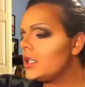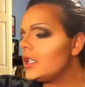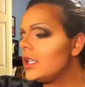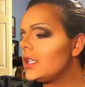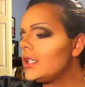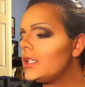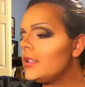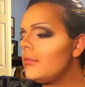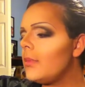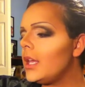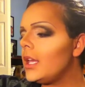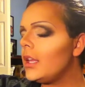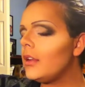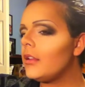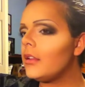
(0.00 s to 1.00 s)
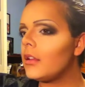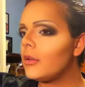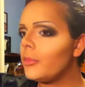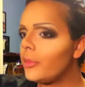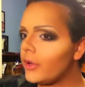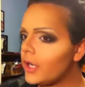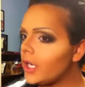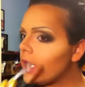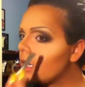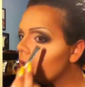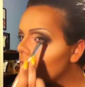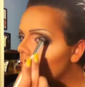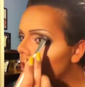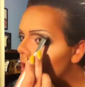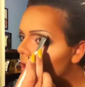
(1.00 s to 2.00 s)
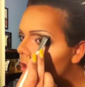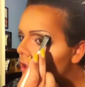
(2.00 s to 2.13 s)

just to make it a little prettier.